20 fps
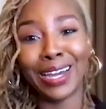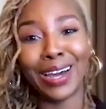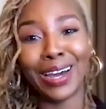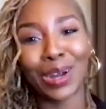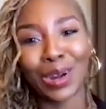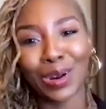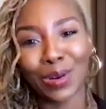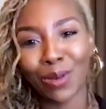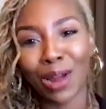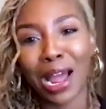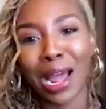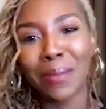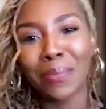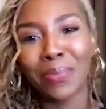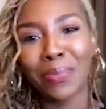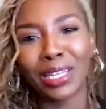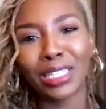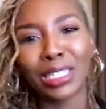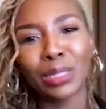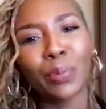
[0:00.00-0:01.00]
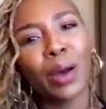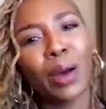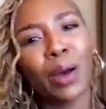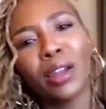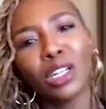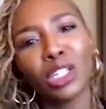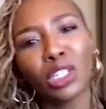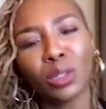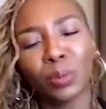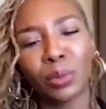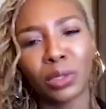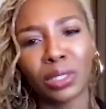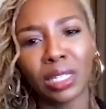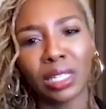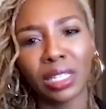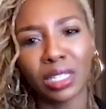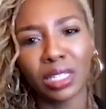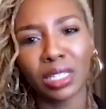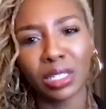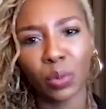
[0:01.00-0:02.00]
a crime that is punishable in
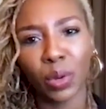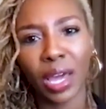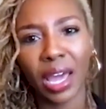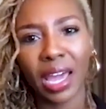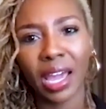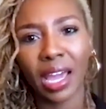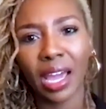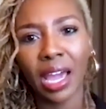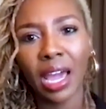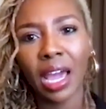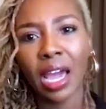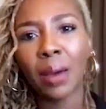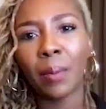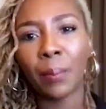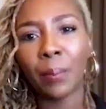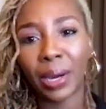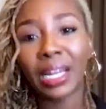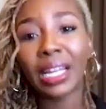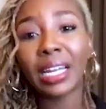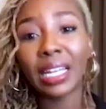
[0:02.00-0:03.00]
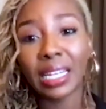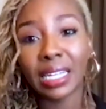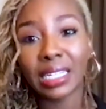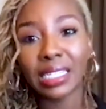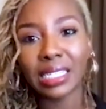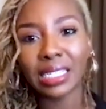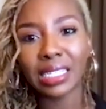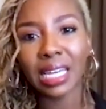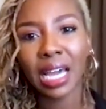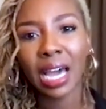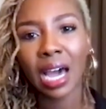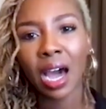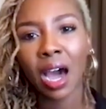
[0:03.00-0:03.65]
this way, but it is.